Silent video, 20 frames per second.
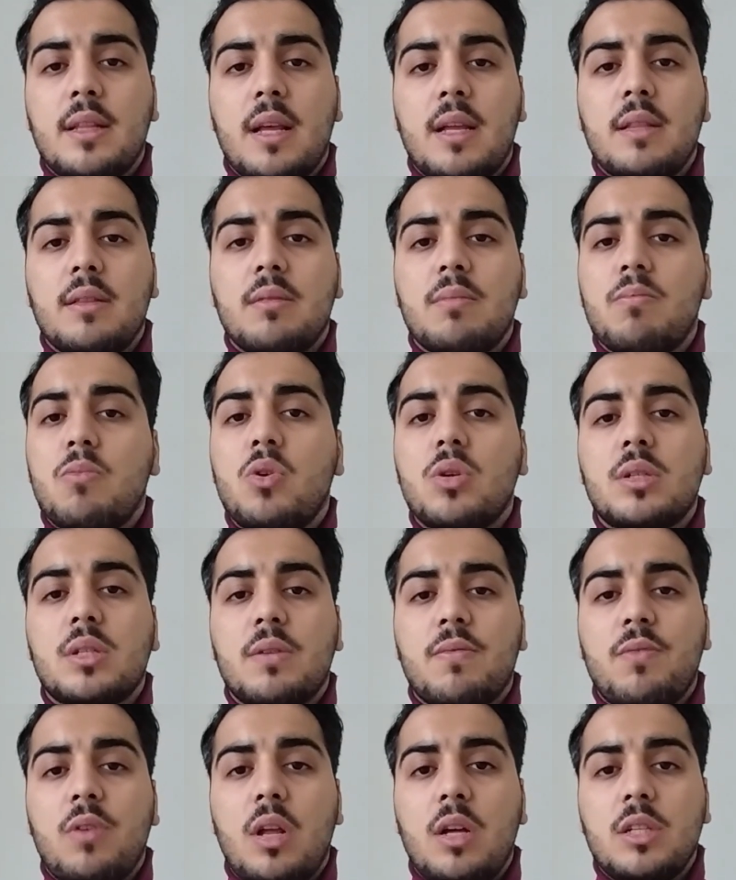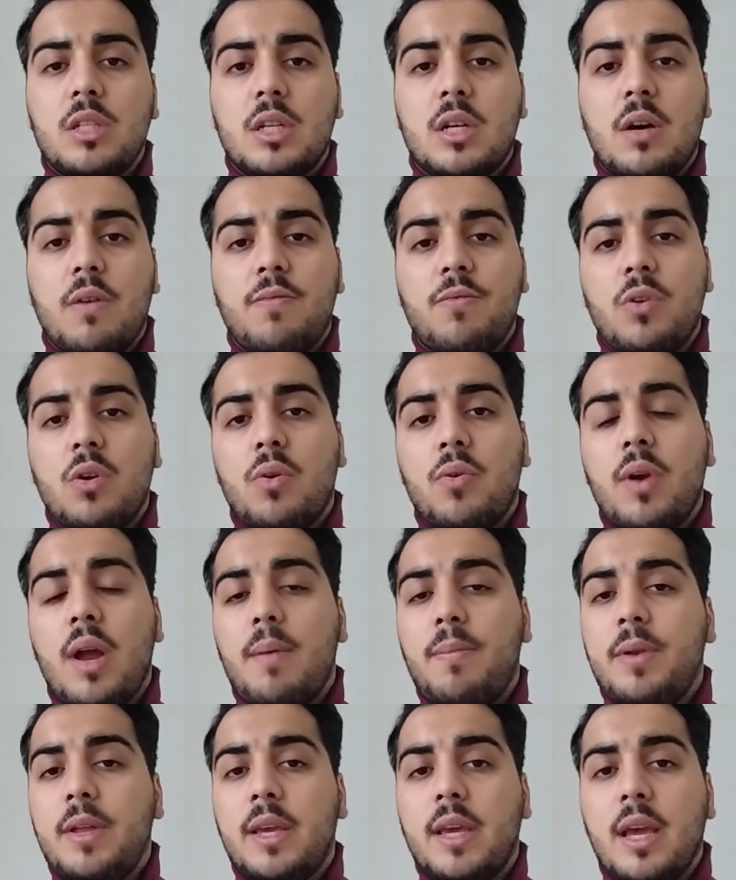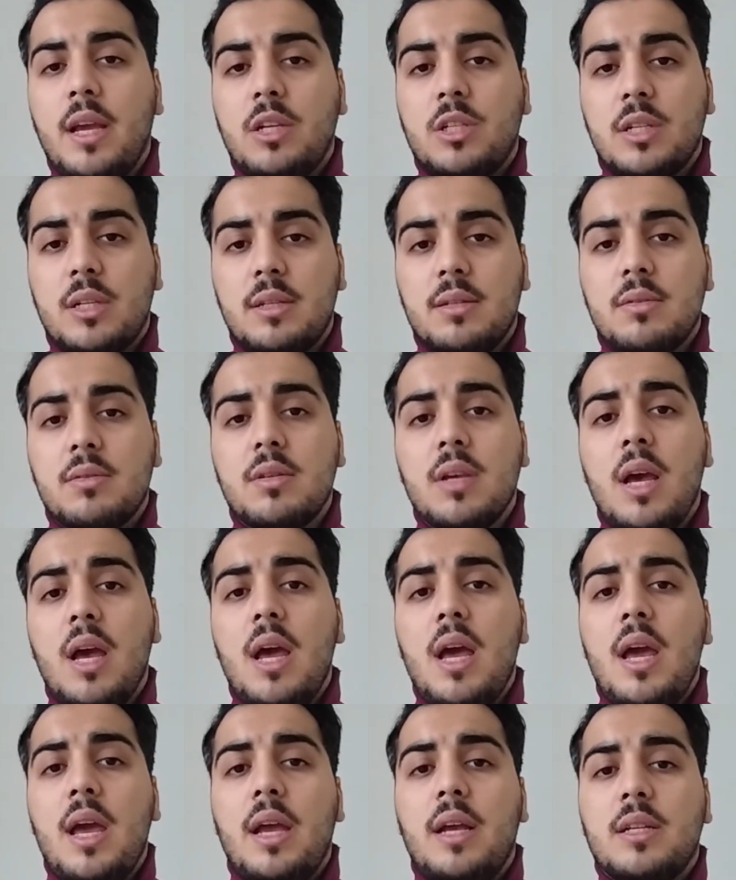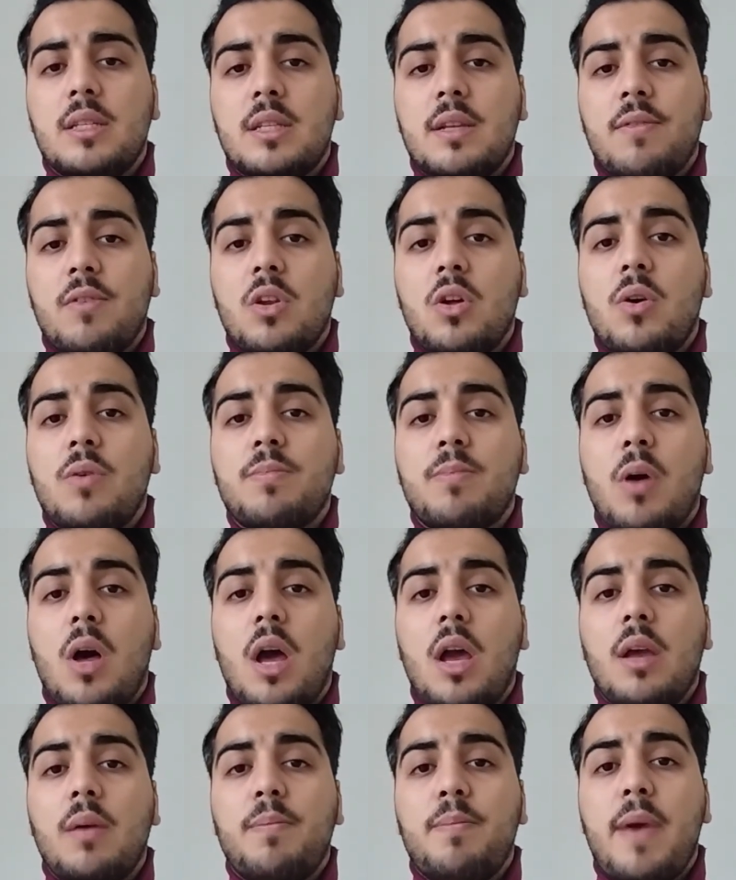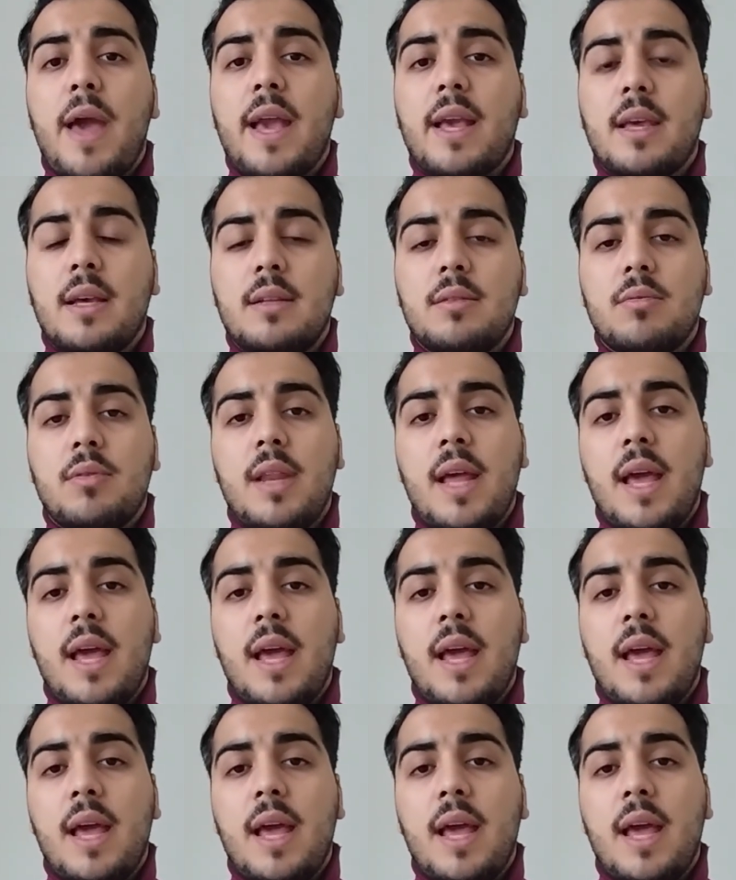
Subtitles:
and most of logic of your applications is developed by backend